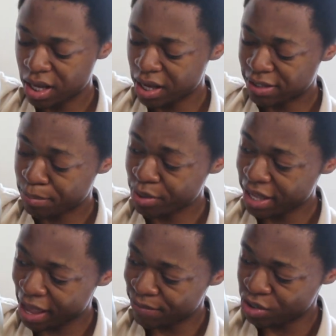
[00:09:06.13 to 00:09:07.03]
Uh, it's a
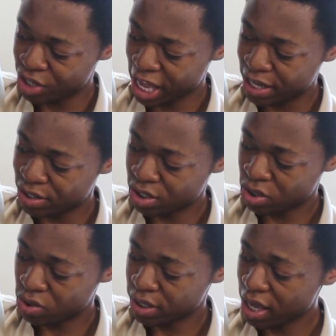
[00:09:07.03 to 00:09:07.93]
pretty hefty jacket,
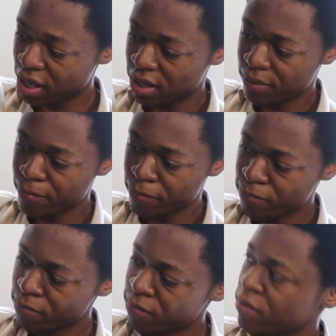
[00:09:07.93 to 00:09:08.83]
so yeah.
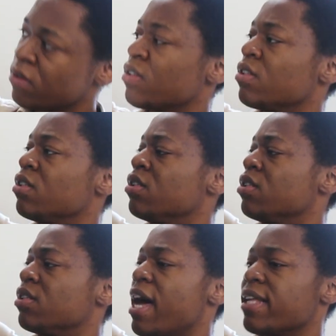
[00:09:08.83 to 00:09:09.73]

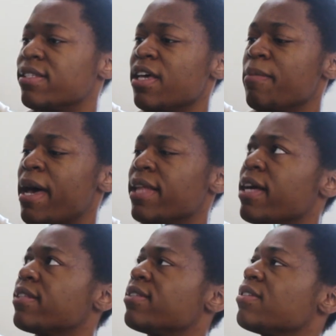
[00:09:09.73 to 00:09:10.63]
That's it, man.
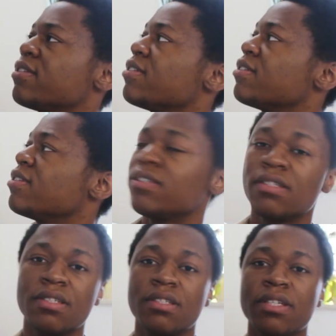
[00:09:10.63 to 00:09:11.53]
That's,
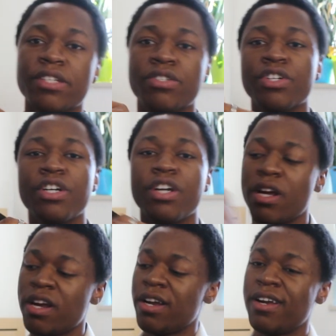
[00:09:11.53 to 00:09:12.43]
yes, sir.
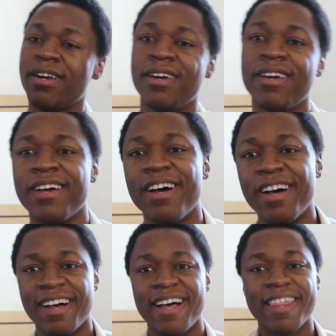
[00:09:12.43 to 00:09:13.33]

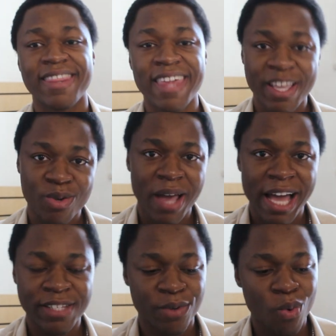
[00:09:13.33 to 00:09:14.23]
Thank you
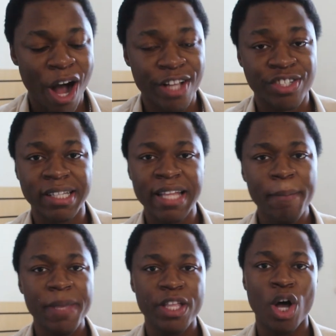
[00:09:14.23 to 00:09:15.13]
guys for watching.
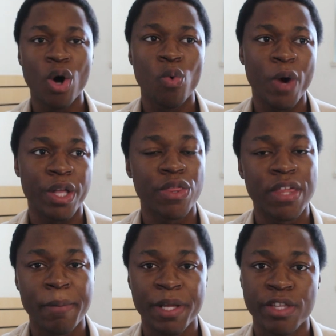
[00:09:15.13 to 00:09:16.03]
Let me know what you
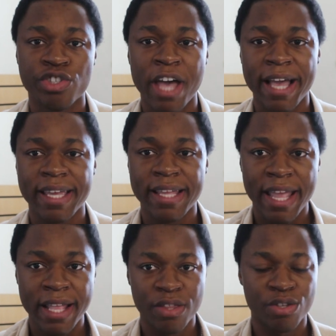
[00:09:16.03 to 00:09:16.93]
think about this jacket
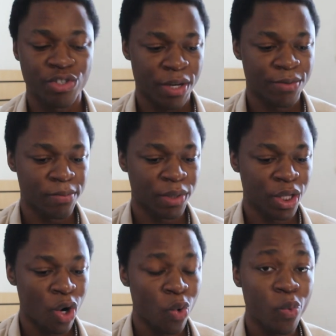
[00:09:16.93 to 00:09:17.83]
in the description
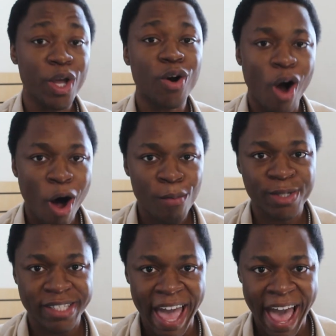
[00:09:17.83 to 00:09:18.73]
below. We are
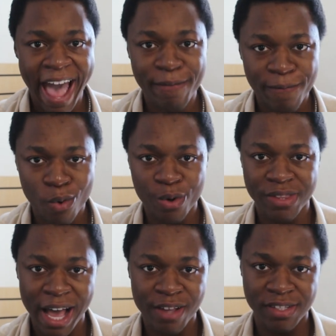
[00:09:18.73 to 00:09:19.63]
almost at
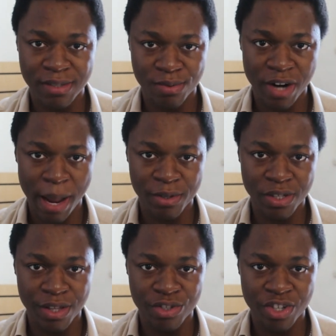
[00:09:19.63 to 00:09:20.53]
4,000
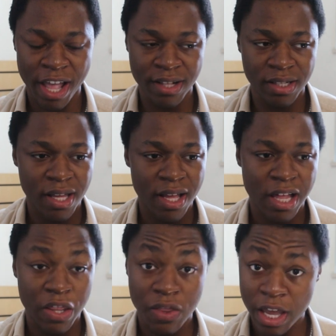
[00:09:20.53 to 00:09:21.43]
subscribers on this channel.
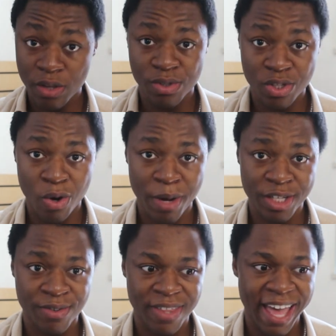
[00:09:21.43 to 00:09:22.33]
Thank you so
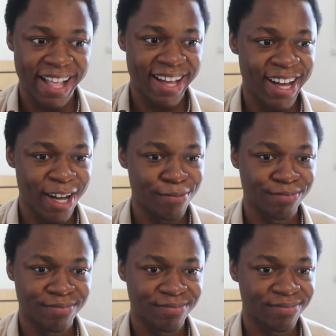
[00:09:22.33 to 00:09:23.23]
much for that.
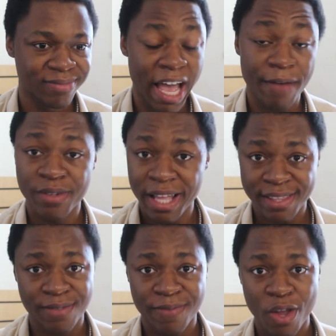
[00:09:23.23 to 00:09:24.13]
Um, yeah, if you
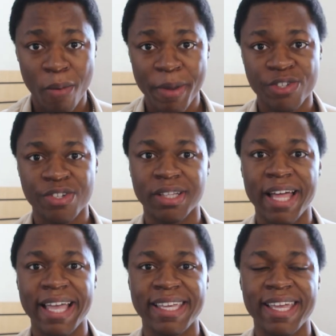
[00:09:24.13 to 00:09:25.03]
like this video, make sure to
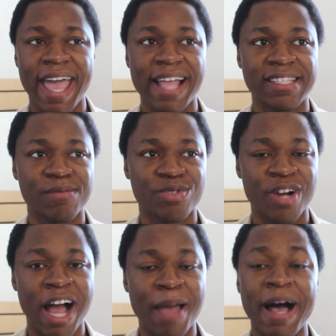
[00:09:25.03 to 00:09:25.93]
like it and
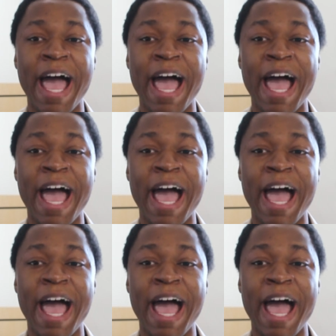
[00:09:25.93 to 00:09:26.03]
subscribe.